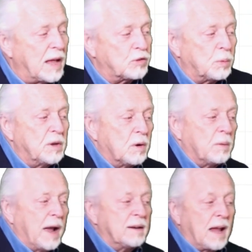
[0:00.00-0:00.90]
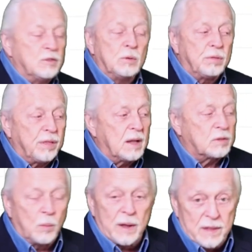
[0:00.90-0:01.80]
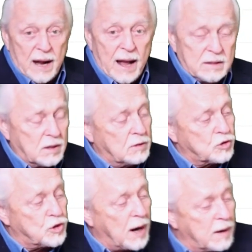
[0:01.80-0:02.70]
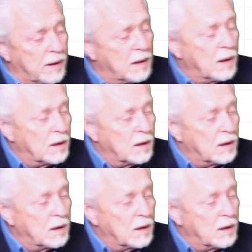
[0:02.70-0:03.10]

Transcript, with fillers: That's where you're at. And I do think the way that I teach charting,